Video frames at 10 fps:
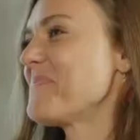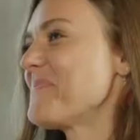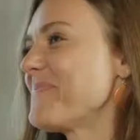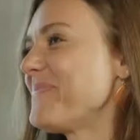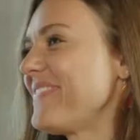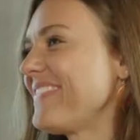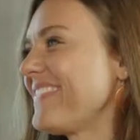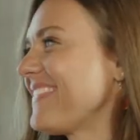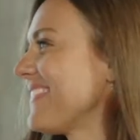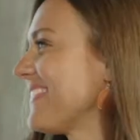and we will.
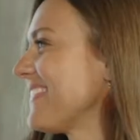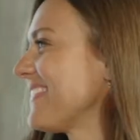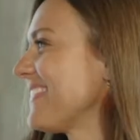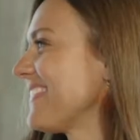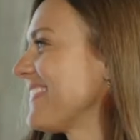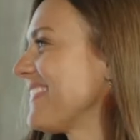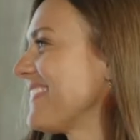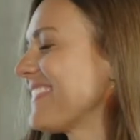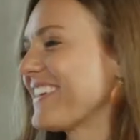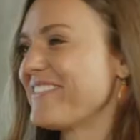Yeah.
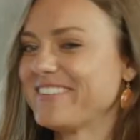So